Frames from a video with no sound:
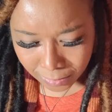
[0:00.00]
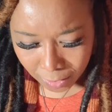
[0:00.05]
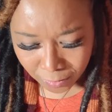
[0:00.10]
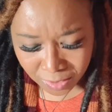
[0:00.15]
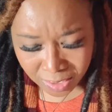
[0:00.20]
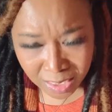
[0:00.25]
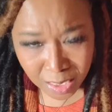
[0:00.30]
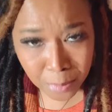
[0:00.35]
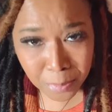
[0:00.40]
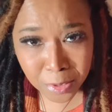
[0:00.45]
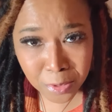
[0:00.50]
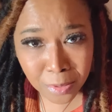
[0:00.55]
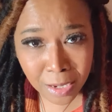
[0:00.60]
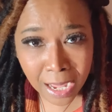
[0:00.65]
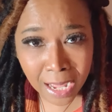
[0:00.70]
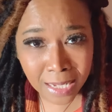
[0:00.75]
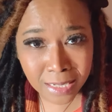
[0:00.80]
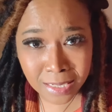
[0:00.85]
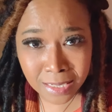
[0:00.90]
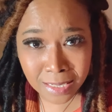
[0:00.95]
Some of you
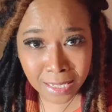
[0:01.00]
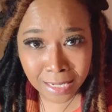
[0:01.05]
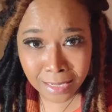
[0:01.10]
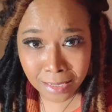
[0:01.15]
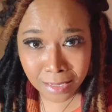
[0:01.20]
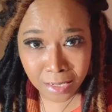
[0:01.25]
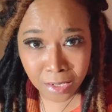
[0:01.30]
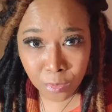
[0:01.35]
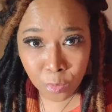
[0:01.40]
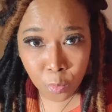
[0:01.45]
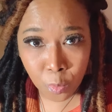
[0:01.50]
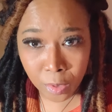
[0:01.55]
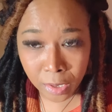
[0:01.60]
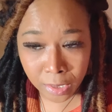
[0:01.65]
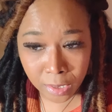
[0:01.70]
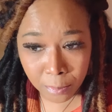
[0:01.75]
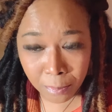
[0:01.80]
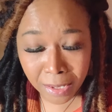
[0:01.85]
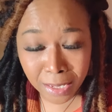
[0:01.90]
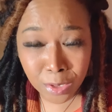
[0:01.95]
guys, it's like the devil wanted
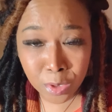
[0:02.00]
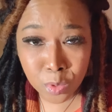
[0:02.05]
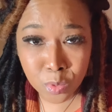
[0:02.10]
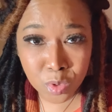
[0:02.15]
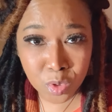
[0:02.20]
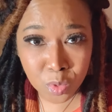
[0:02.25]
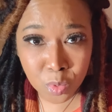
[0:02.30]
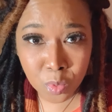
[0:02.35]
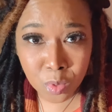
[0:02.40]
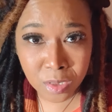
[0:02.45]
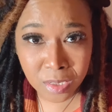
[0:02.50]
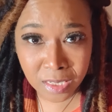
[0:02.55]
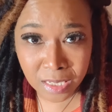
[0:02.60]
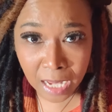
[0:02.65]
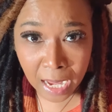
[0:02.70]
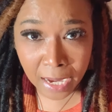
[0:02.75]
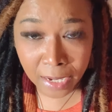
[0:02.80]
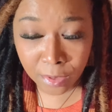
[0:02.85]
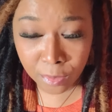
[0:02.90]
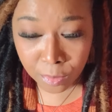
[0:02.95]
to make you
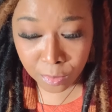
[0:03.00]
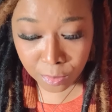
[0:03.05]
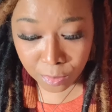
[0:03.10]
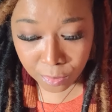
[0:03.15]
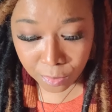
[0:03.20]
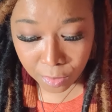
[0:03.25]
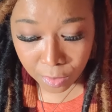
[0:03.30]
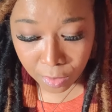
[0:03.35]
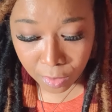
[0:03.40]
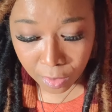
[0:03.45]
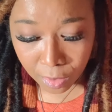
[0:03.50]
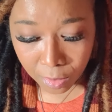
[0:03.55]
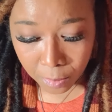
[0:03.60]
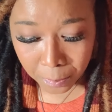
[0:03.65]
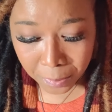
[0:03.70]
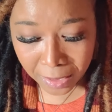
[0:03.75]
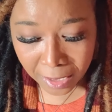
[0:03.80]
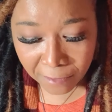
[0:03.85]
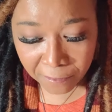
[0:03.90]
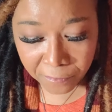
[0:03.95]
suicidal.
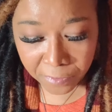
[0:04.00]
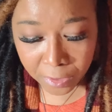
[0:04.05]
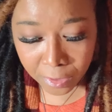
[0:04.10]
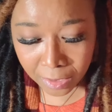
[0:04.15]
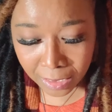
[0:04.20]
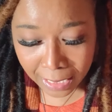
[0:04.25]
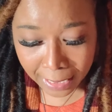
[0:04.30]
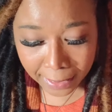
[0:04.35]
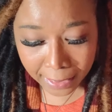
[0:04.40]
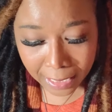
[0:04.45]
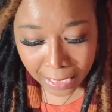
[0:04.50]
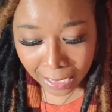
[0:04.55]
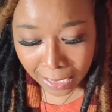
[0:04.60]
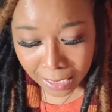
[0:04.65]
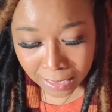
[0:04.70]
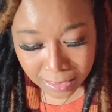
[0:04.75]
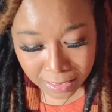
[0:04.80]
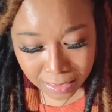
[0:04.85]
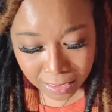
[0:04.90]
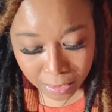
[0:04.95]
But I feel like
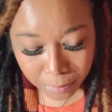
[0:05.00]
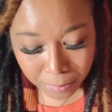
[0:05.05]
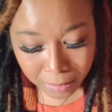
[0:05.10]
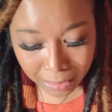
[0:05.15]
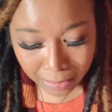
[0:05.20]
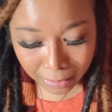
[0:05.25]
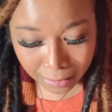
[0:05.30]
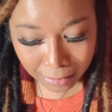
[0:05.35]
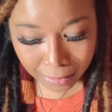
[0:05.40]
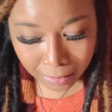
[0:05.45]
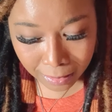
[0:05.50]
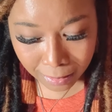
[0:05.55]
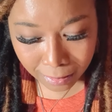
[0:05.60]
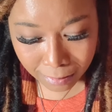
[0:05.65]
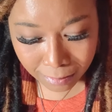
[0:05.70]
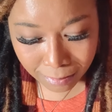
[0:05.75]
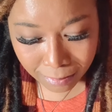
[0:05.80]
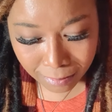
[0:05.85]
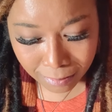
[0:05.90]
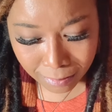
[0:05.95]
God stepped in,
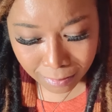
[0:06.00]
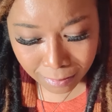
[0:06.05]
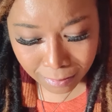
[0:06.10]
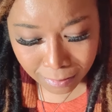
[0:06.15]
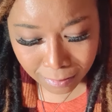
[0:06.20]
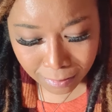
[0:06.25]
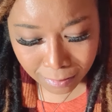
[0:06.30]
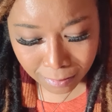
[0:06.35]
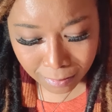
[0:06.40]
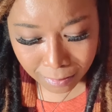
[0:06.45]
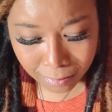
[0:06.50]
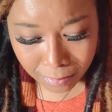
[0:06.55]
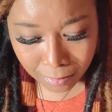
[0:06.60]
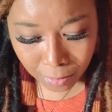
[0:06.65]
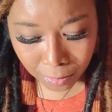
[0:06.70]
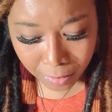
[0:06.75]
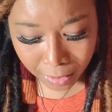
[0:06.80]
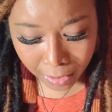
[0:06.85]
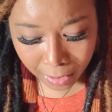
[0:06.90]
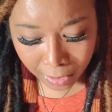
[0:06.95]

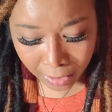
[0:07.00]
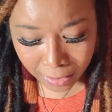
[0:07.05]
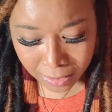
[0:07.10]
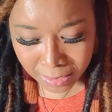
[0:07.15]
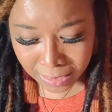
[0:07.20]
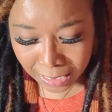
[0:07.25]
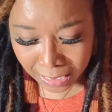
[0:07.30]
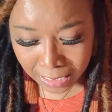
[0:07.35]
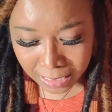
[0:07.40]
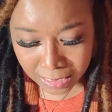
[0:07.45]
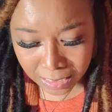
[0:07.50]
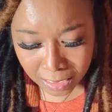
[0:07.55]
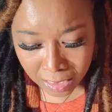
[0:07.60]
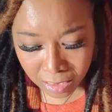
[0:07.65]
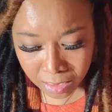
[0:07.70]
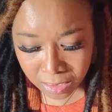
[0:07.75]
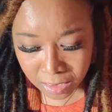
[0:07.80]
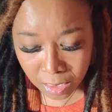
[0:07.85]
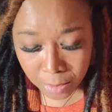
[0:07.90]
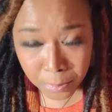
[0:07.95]
okay? Because like I said,
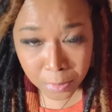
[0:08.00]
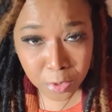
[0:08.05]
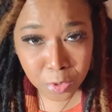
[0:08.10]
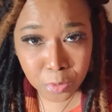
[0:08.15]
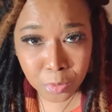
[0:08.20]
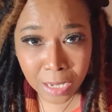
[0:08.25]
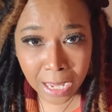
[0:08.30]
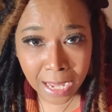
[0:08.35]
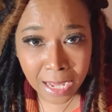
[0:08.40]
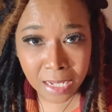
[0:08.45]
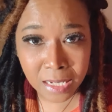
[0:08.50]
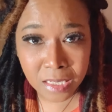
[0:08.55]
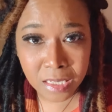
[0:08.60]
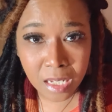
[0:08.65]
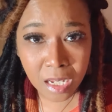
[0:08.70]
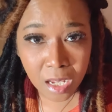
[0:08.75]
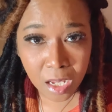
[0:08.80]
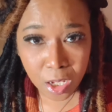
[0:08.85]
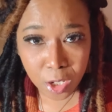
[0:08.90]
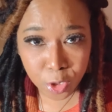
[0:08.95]
some of you guys,
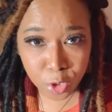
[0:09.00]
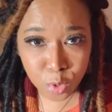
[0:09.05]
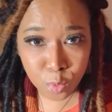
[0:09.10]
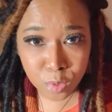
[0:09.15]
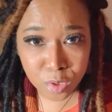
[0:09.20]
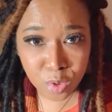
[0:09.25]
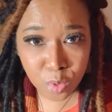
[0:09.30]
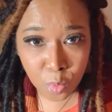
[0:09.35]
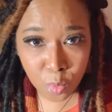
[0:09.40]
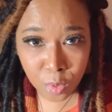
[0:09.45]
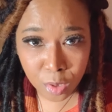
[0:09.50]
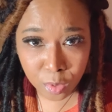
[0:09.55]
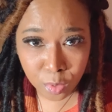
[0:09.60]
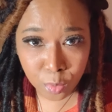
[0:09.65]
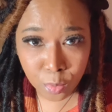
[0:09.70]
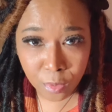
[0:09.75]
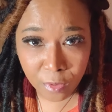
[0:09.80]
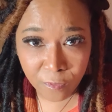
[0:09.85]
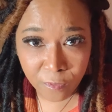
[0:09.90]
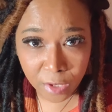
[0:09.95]
you was going
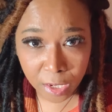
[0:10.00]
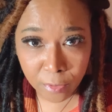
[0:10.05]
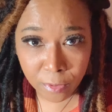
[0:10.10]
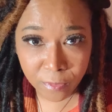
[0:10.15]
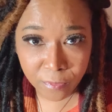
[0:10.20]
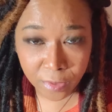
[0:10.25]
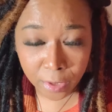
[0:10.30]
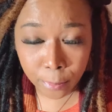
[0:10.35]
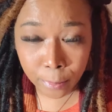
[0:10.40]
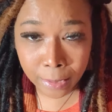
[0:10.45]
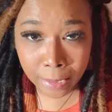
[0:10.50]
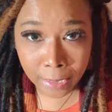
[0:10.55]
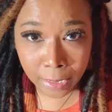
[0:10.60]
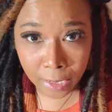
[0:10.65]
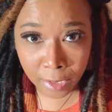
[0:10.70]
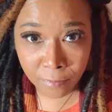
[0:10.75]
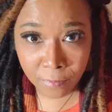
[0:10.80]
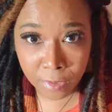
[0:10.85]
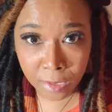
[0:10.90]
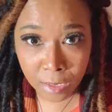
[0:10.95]
through a very, very
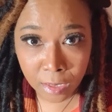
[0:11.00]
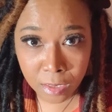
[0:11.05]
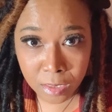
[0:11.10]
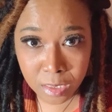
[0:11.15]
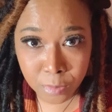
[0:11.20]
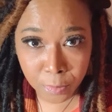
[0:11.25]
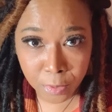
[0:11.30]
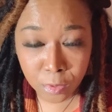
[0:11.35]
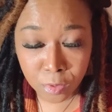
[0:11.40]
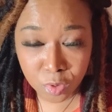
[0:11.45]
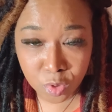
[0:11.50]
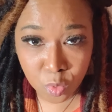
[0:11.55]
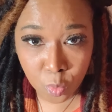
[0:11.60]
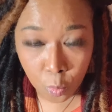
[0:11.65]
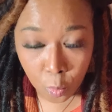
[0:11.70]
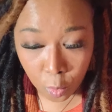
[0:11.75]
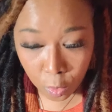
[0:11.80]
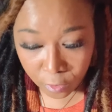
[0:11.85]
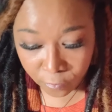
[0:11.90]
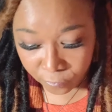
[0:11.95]
heavy spiritual
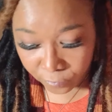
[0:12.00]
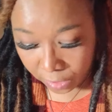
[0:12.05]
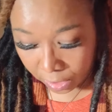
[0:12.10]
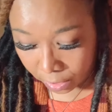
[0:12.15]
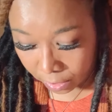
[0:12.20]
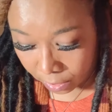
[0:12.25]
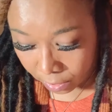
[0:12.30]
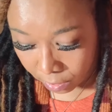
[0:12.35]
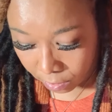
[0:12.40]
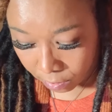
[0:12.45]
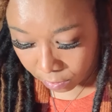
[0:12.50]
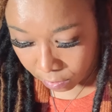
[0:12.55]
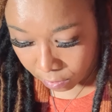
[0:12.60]
warfare.